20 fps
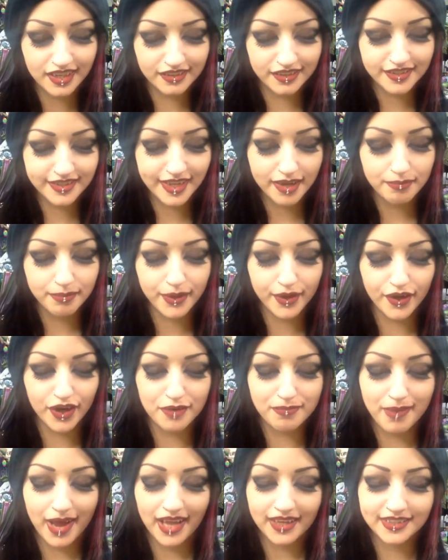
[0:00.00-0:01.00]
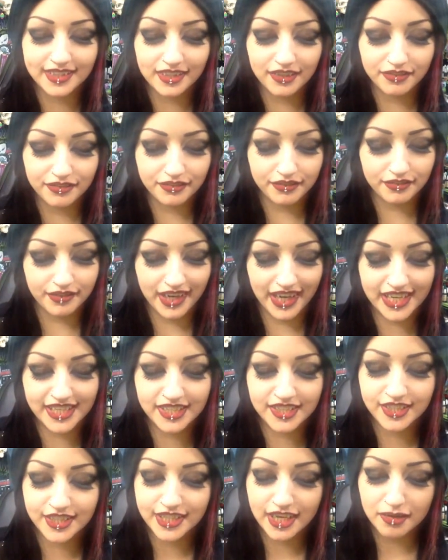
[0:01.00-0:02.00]
This can be a romantic
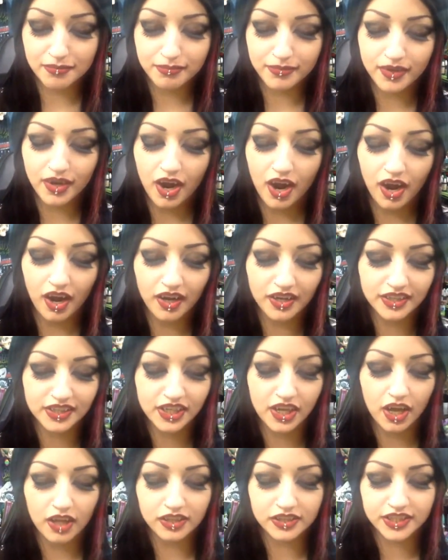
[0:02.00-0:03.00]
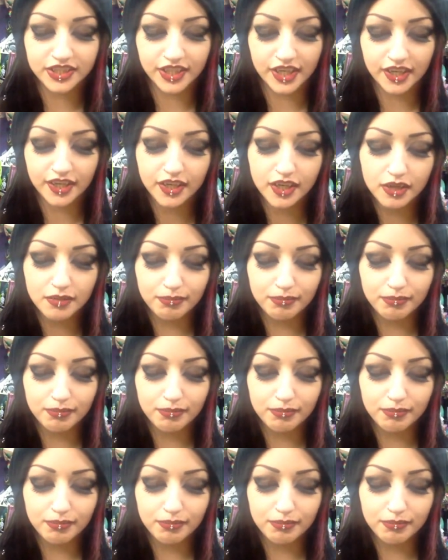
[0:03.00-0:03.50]
relationship, art, culture,